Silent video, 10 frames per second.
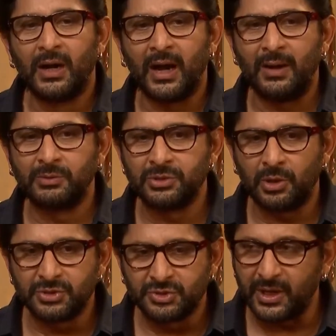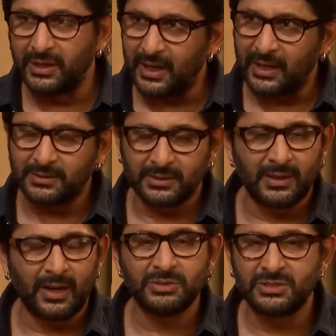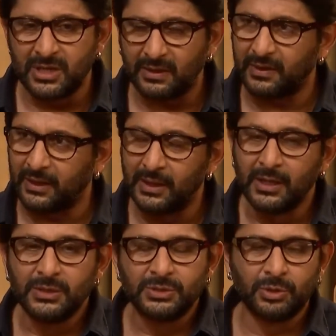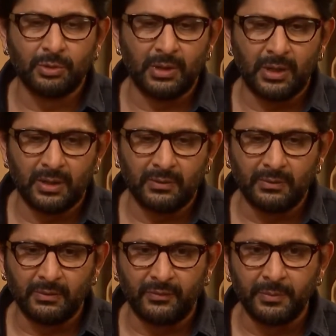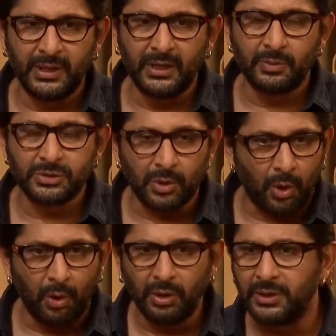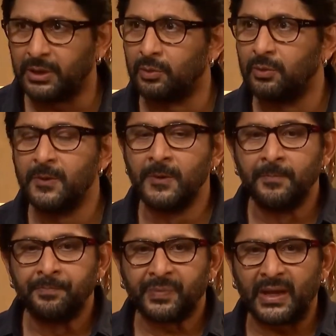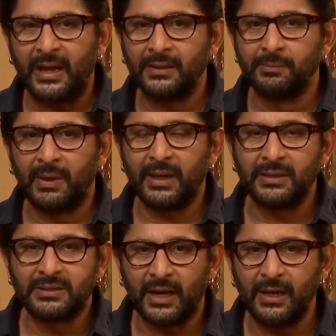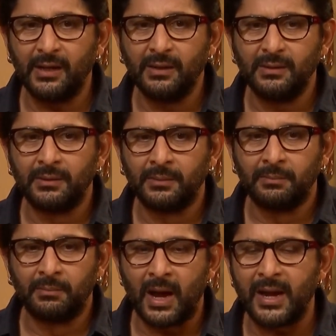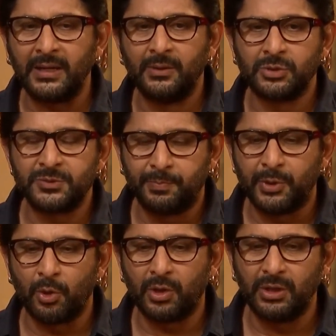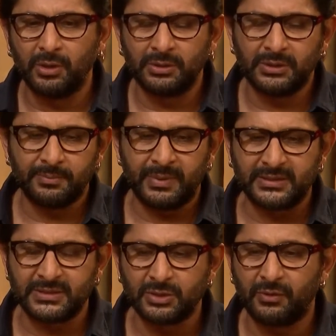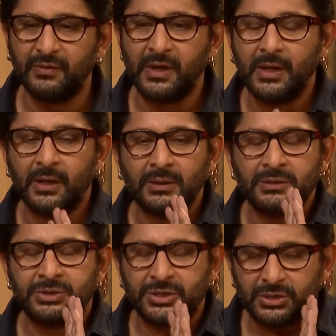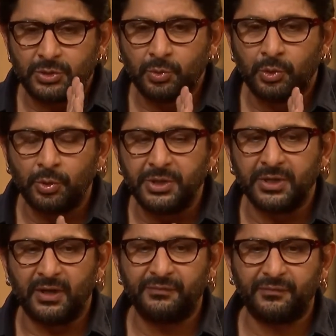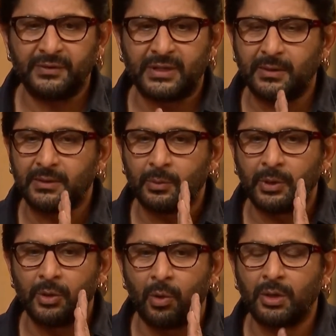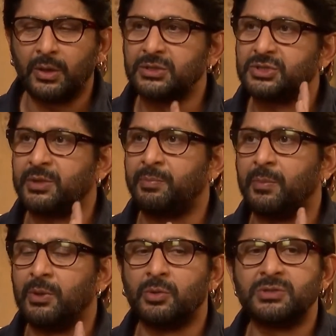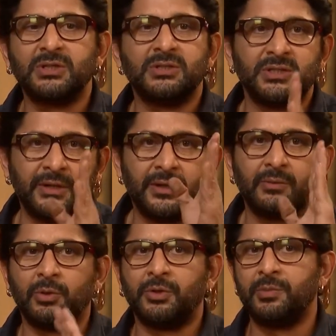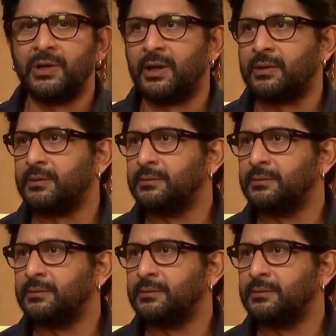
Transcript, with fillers: I was not trained actor. I was nothing. So uh, for me, it was all new, and my entire uh, mind was purely on that basis of just do good enough that when you're walking on the street, people don't say this idiot wanted to be an actor.